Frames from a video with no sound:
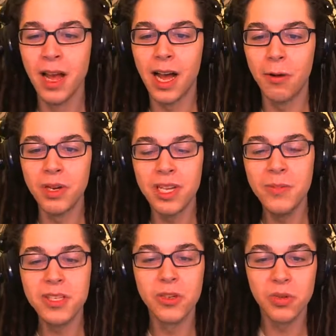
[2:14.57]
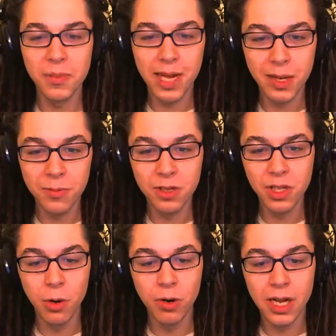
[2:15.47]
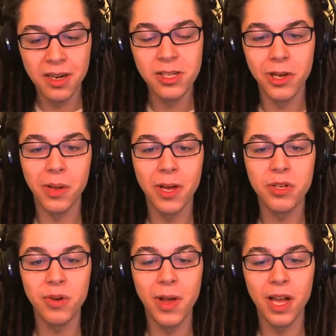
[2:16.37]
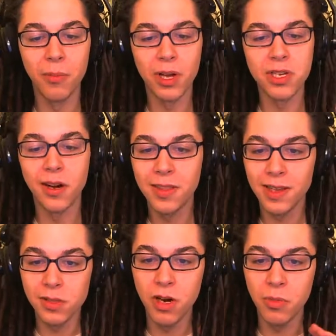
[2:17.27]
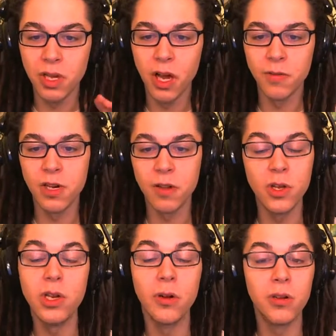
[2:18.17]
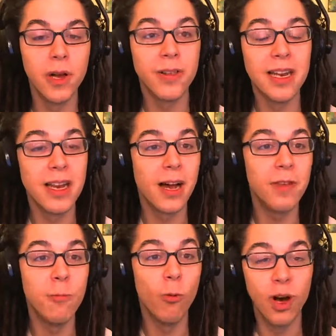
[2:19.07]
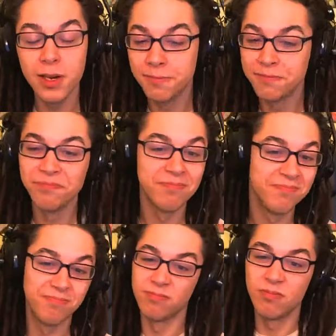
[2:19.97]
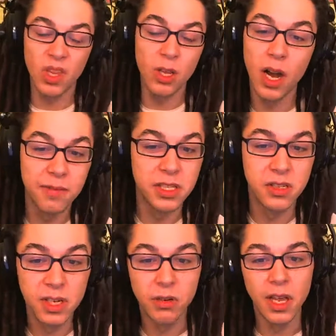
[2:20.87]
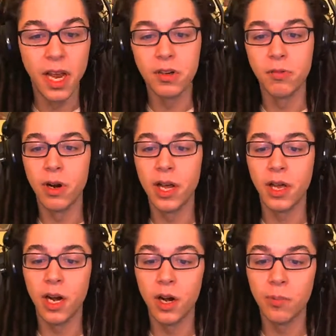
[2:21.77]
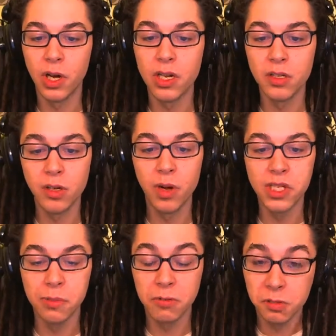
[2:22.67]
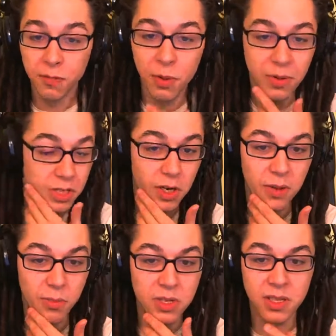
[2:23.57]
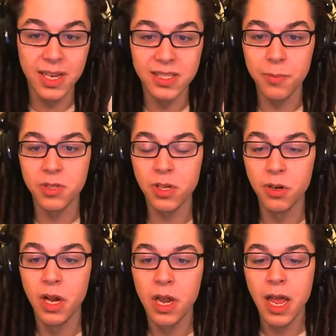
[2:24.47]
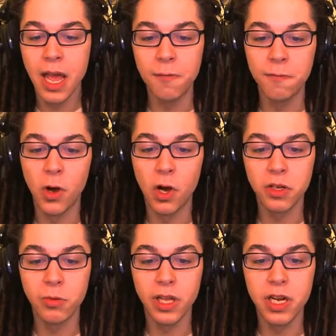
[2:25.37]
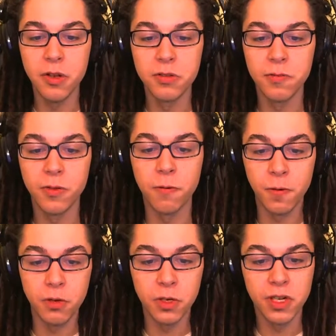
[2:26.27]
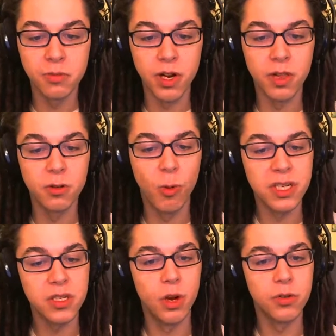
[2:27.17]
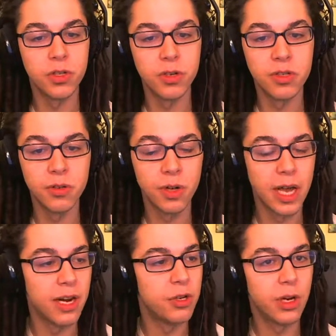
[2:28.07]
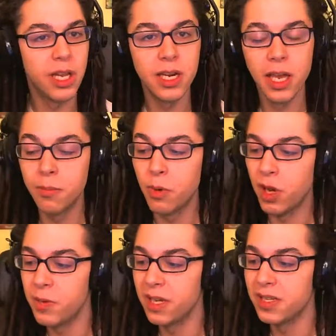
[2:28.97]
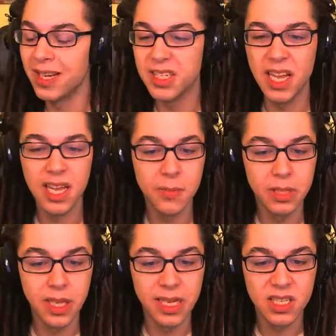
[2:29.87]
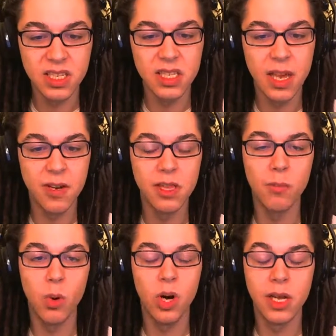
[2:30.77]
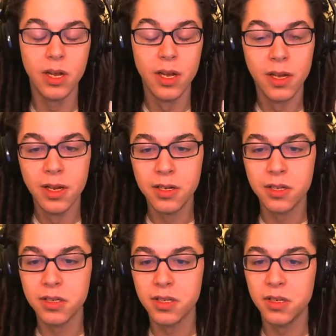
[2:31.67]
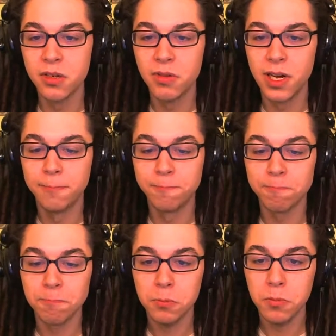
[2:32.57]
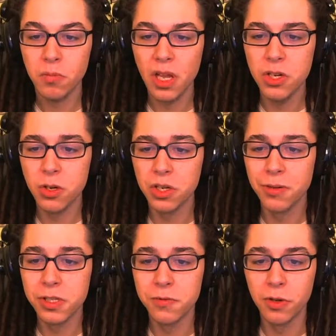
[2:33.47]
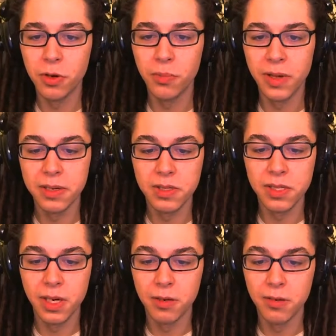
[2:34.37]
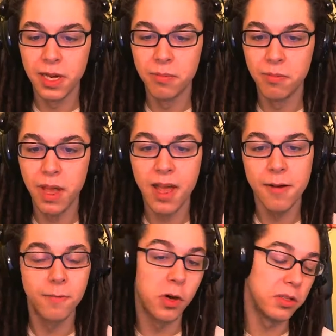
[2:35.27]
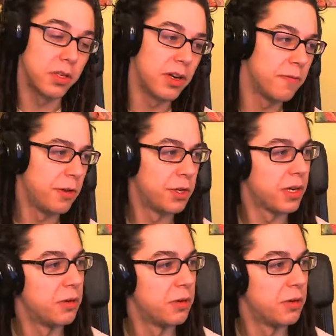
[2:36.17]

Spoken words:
We did miss the DreamHack episode, though. We're not going to talk about DreamHack much here. I think it's already been covered. If you don't know that Navi won, you obviously don't care, so we're not going to harp on it too much. That was one of our big talking points in the last episode. And Fogged, we're going to use for the future. He's one of those West Coasters, so kind of tricky to get him on because he has to get up at like 7 in the morning just to talk to us for a little bit. So may have Fogged on in the future.